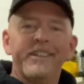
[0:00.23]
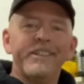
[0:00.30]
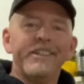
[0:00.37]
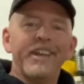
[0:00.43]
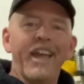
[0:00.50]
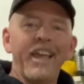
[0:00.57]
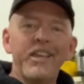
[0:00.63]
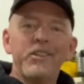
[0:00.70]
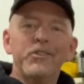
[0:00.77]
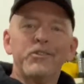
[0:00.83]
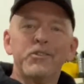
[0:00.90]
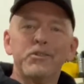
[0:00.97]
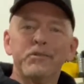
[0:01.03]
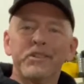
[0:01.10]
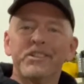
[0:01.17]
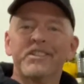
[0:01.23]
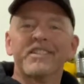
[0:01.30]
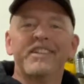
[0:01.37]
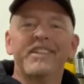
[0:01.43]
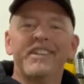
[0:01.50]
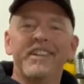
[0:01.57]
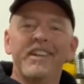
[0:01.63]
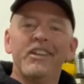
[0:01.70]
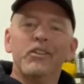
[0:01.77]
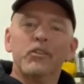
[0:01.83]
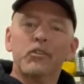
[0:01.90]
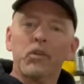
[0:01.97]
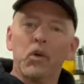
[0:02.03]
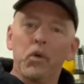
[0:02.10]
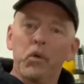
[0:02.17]
Hey YouTubers!
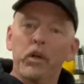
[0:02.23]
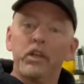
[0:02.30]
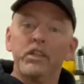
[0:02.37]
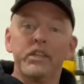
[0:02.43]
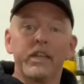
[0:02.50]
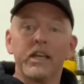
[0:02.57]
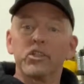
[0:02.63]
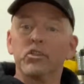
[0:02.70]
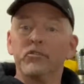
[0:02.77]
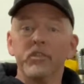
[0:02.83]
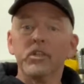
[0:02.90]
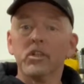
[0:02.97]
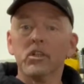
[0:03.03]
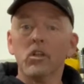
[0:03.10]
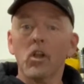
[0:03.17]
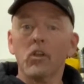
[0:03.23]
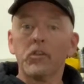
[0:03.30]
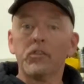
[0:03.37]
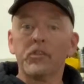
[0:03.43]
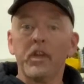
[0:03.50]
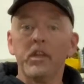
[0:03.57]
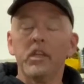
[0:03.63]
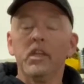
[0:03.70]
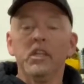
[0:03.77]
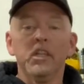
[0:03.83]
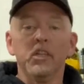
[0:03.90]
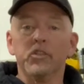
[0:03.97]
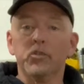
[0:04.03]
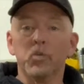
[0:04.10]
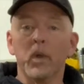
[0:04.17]
So, you got your vehicle all set,
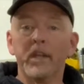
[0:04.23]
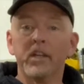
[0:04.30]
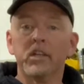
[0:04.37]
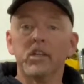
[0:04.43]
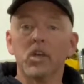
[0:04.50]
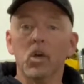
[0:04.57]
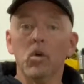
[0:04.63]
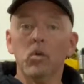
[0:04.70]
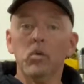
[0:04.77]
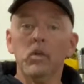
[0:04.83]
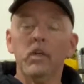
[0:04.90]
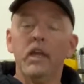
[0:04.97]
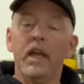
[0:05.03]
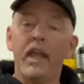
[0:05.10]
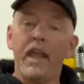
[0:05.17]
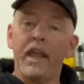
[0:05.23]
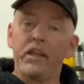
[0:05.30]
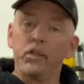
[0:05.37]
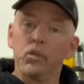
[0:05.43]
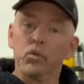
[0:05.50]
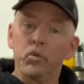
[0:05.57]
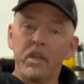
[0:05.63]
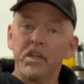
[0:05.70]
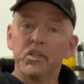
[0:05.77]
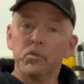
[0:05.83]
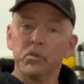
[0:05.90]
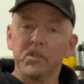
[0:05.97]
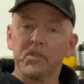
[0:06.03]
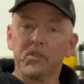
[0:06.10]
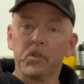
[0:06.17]
it's ready to go, and you're ready to
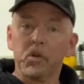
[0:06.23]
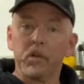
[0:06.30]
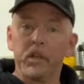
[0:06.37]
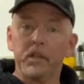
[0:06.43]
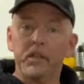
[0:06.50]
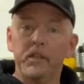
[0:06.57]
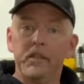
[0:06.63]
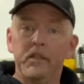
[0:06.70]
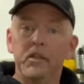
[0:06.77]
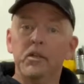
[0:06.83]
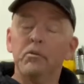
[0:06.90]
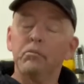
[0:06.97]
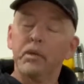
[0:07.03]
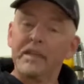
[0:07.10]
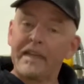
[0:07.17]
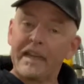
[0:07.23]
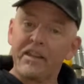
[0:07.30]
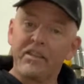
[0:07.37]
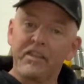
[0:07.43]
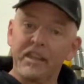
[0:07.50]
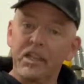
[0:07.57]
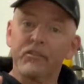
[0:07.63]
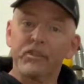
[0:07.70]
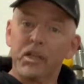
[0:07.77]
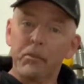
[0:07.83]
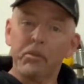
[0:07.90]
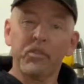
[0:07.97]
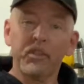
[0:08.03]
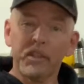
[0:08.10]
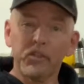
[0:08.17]
restore it. But you got to think of a couple
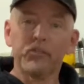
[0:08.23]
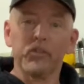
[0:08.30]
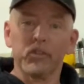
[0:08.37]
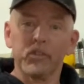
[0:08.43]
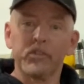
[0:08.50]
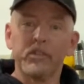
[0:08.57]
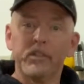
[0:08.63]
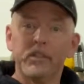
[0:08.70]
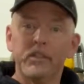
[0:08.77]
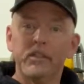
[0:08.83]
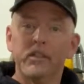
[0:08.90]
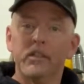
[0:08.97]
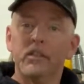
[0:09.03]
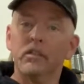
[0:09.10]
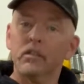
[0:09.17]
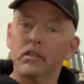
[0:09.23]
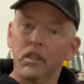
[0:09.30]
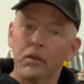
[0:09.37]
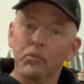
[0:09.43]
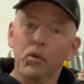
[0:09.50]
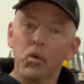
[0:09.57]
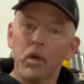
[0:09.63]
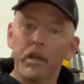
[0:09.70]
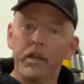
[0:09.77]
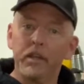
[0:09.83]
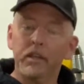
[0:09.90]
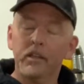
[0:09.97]
things first. Number one,